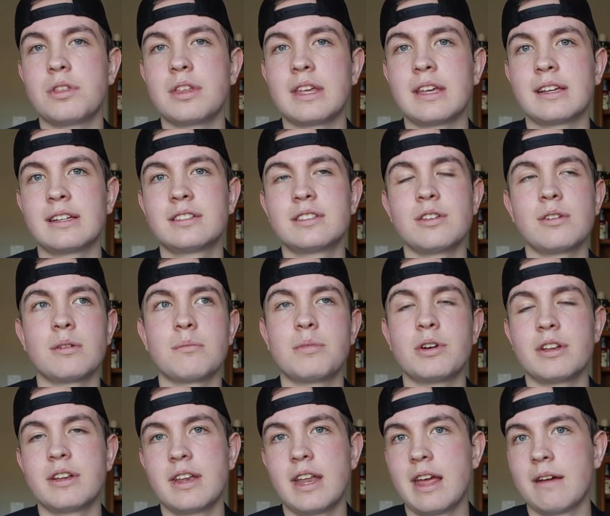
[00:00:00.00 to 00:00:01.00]
things you can
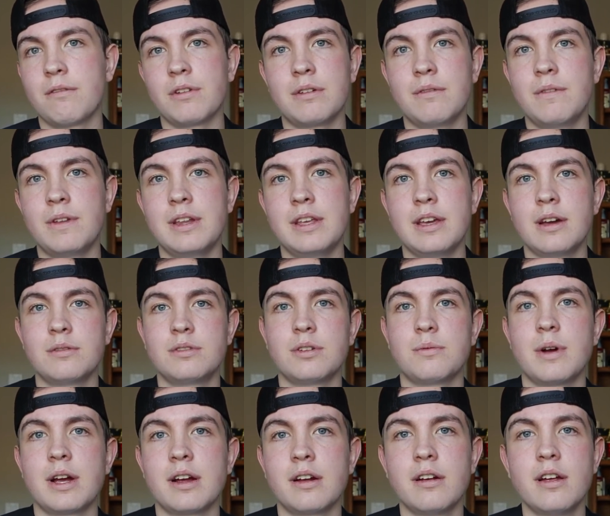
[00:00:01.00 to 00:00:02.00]
put in every video,
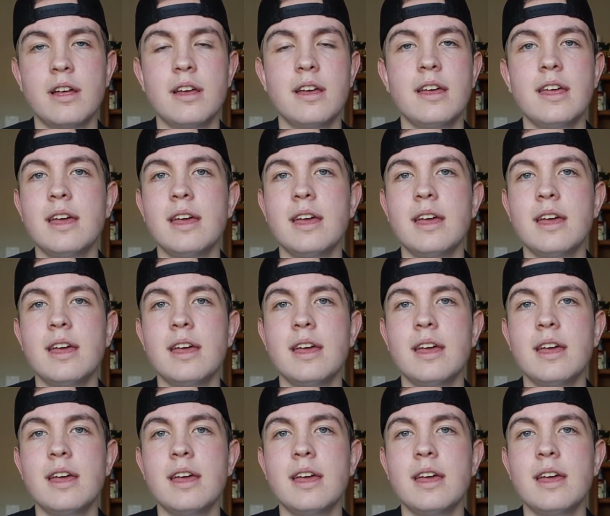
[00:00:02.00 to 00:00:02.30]
to where